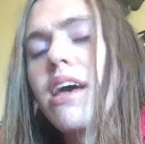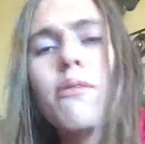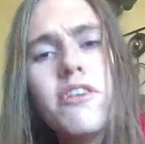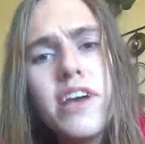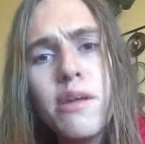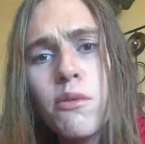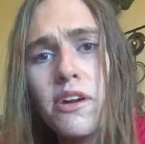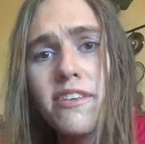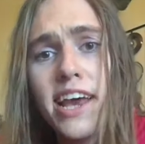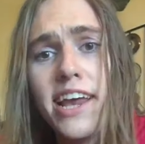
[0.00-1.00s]
Wish I had more
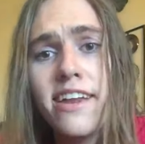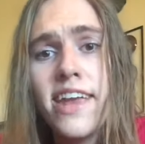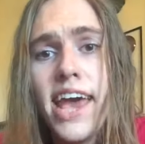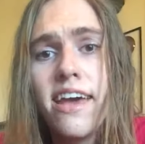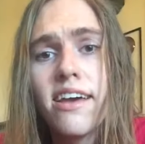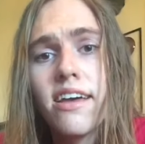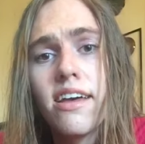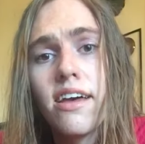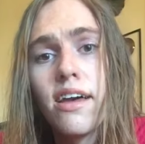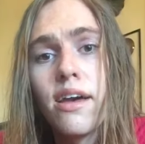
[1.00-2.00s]
to say today,
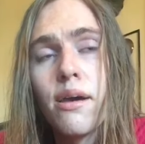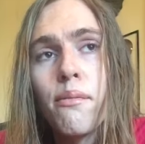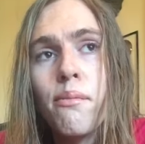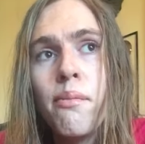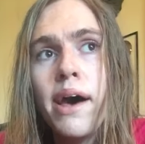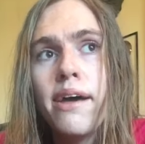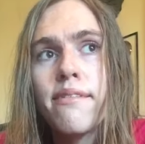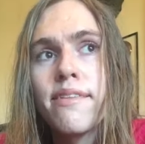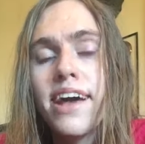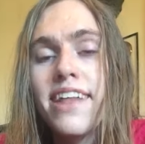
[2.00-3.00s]
but
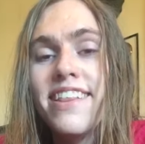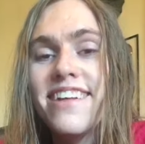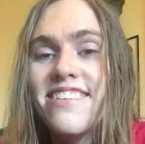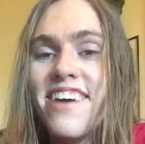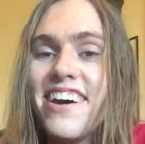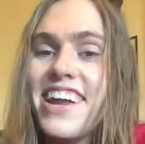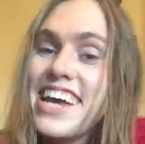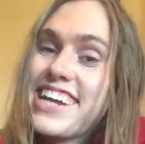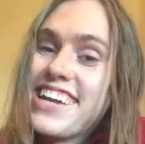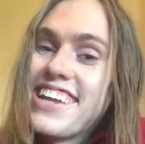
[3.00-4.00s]
I think that's about it.